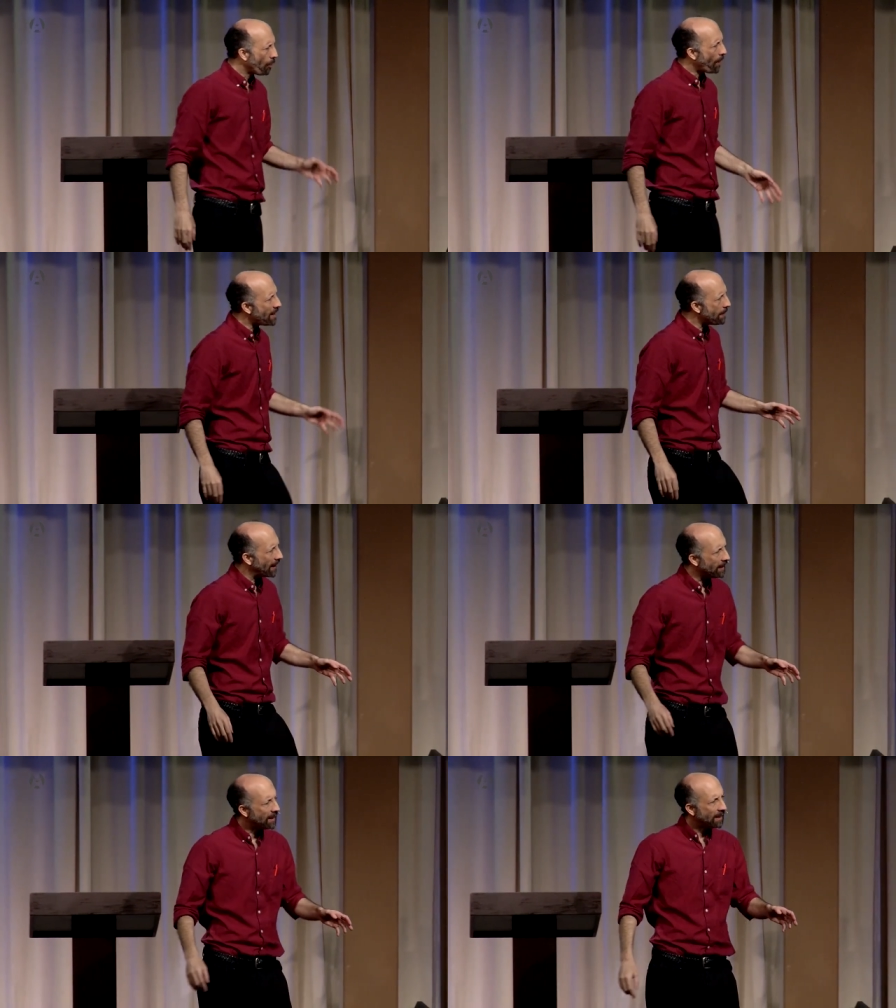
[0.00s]
wait a
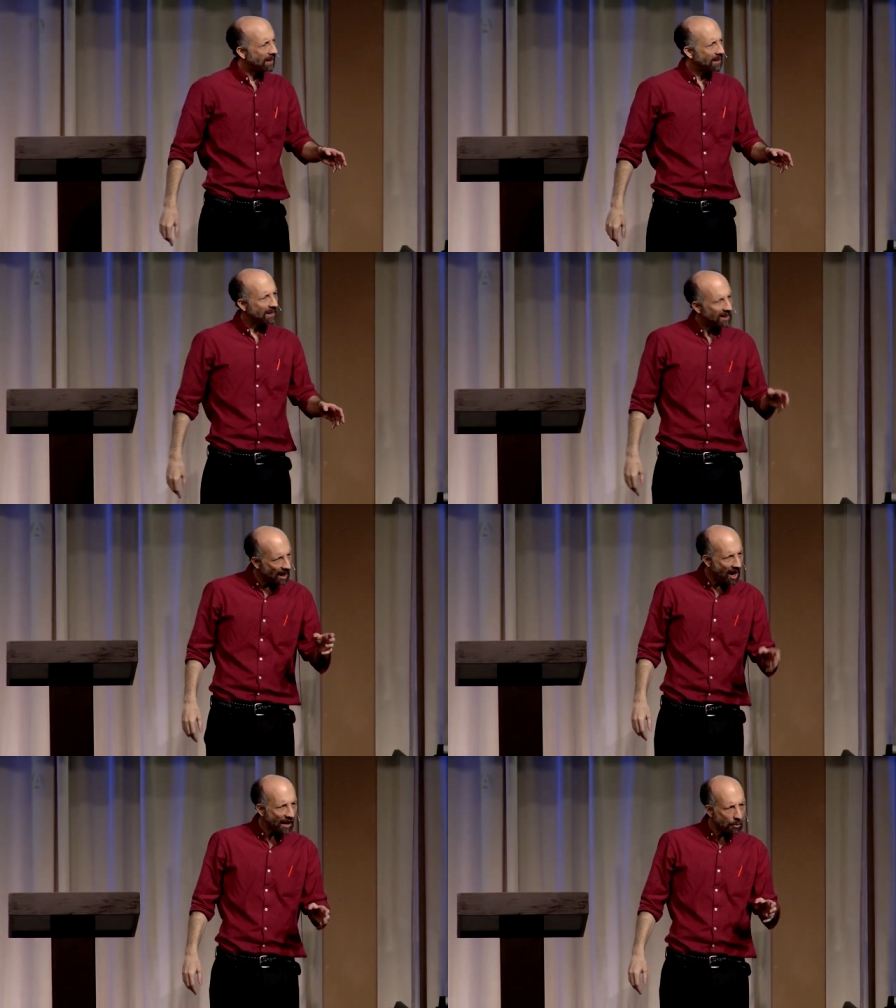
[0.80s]
minute,
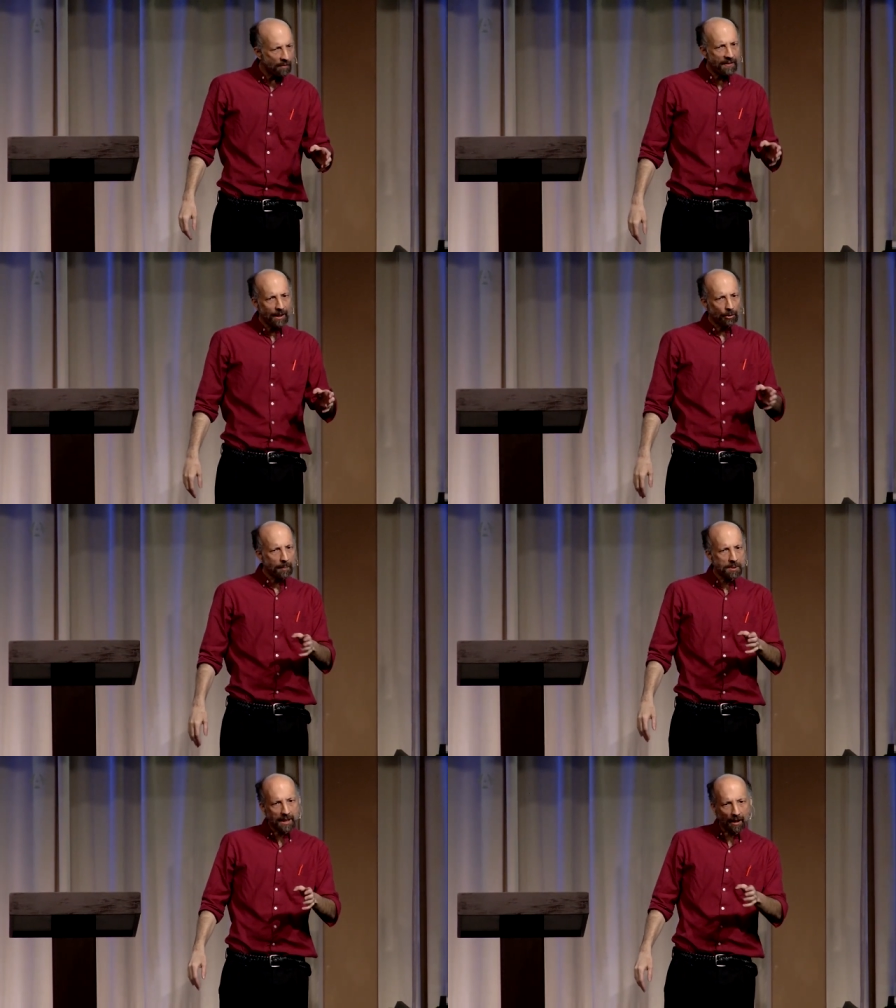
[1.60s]
God revealed
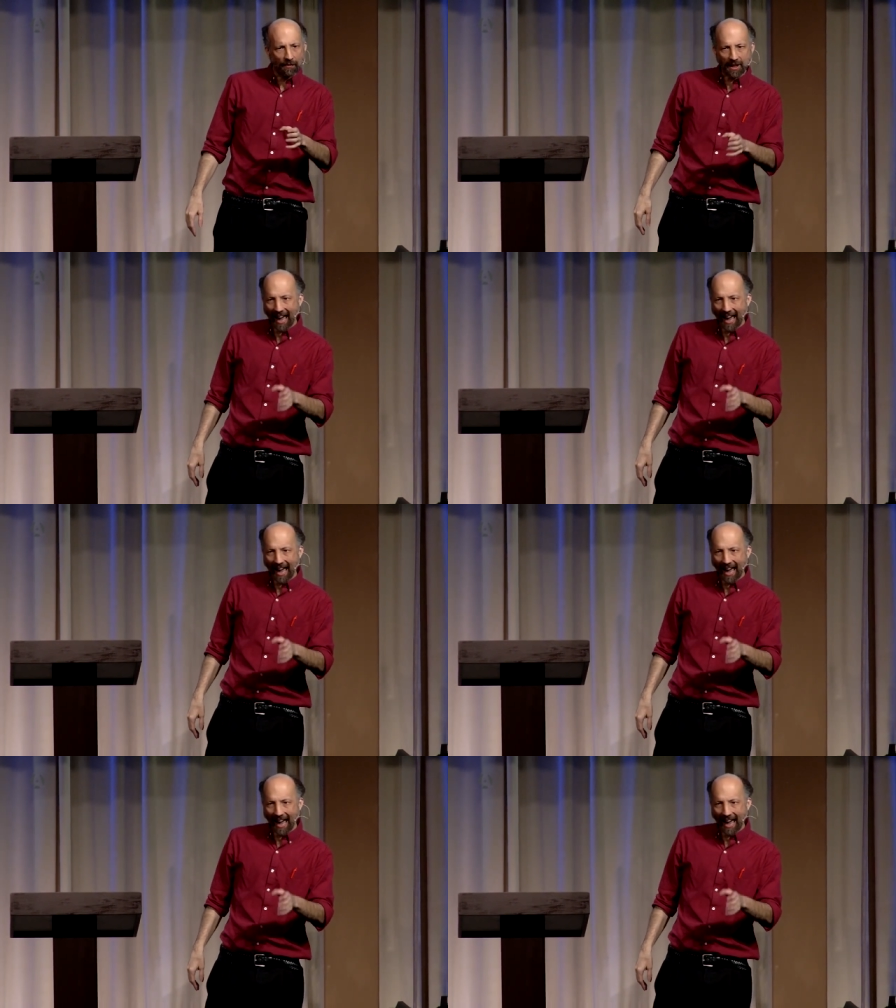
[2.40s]
himself